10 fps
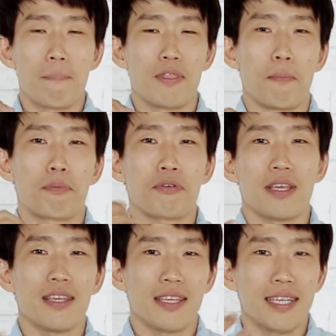the
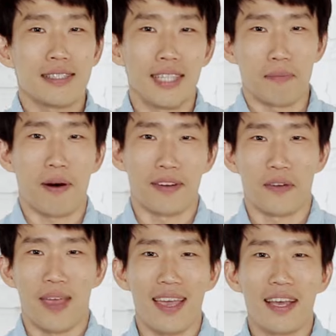pre-kissing part,
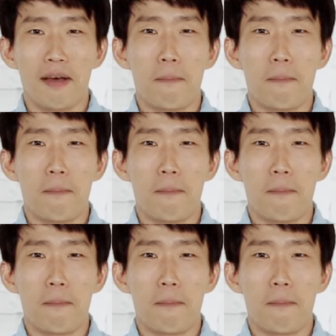okay?